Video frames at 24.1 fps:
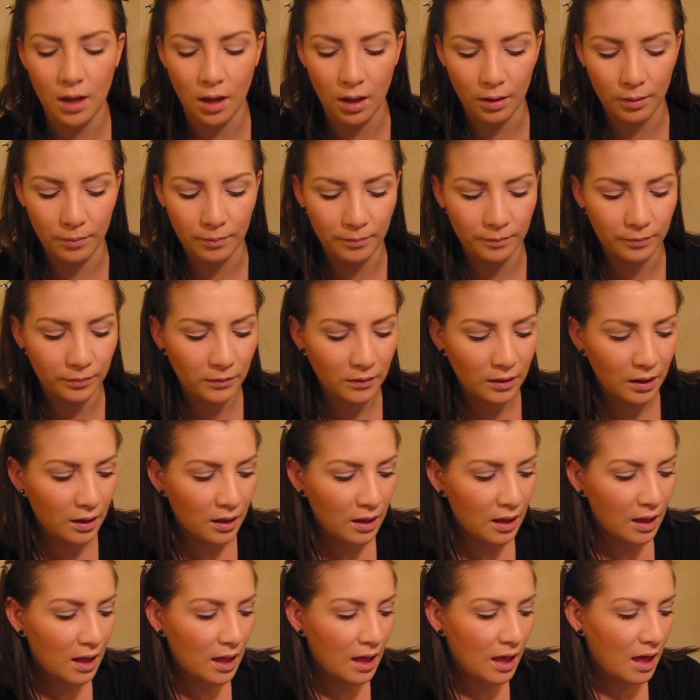
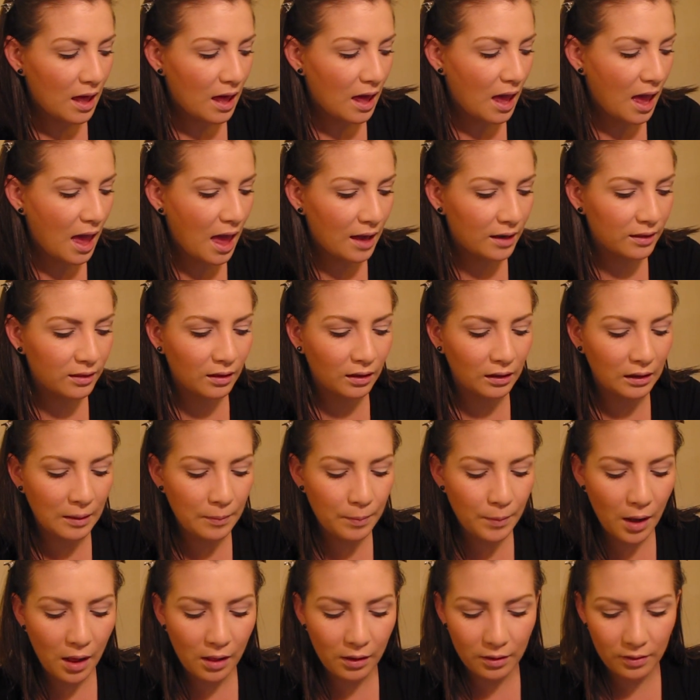And the
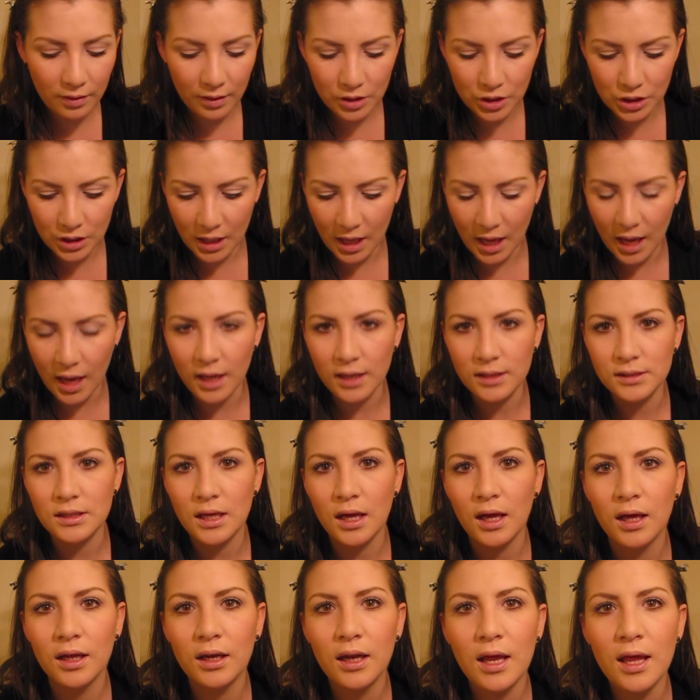lip color that she has
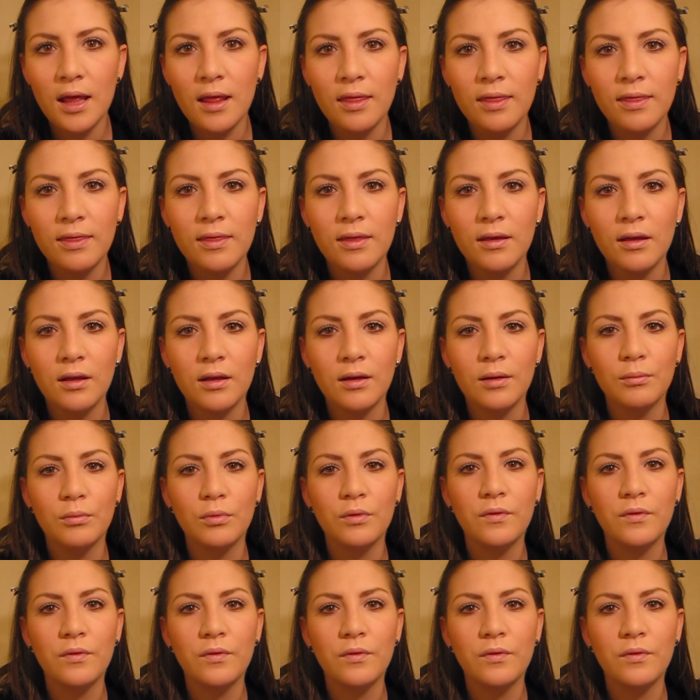on in the